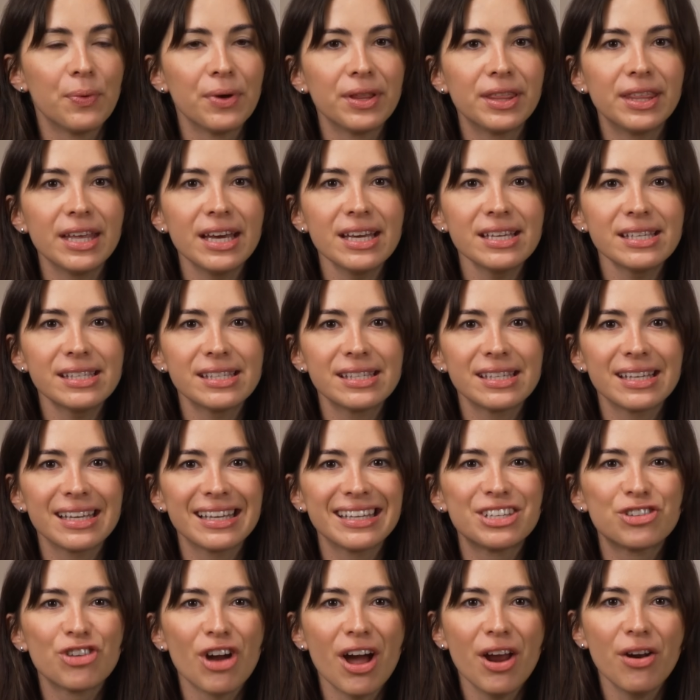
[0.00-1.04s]
With this,
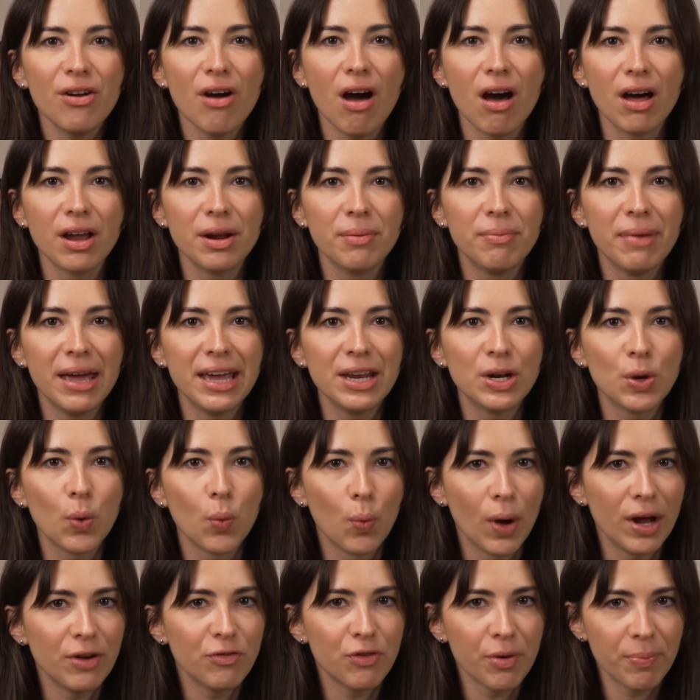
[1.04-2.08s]
try to automate
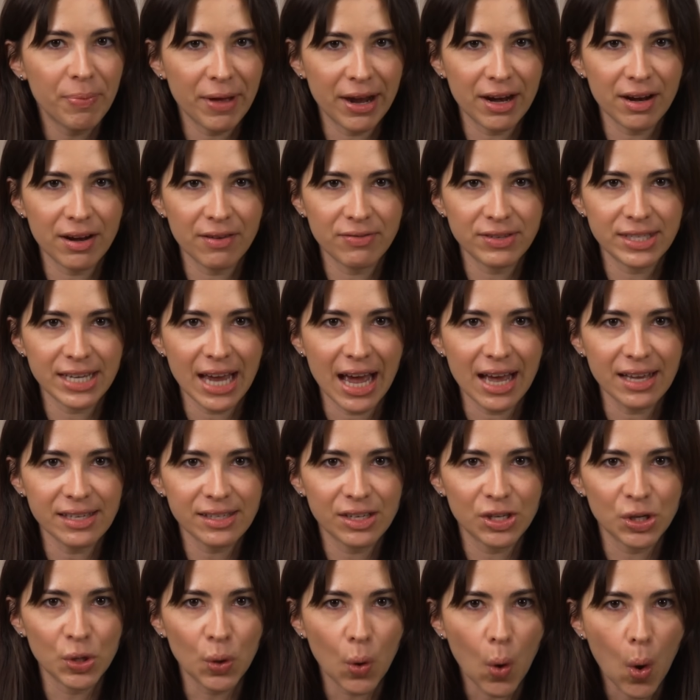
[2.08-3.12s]
one repetitive
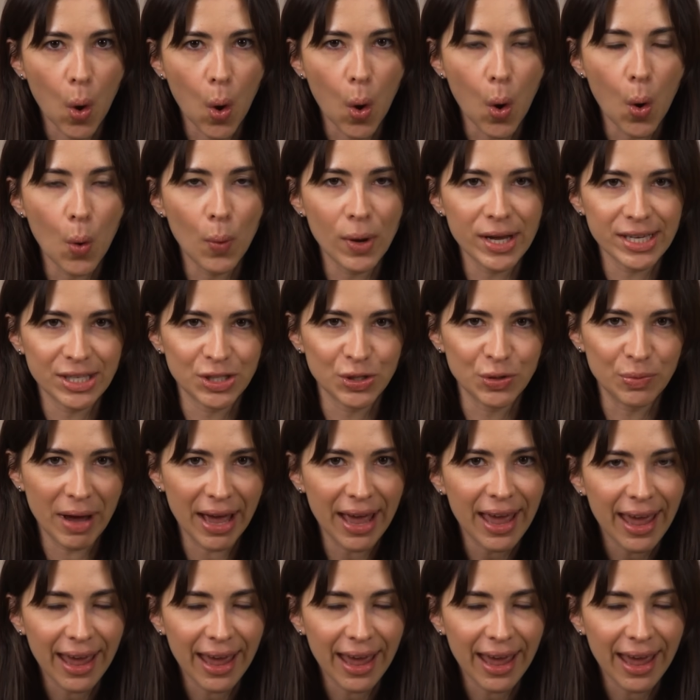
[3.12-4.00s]
task you always do by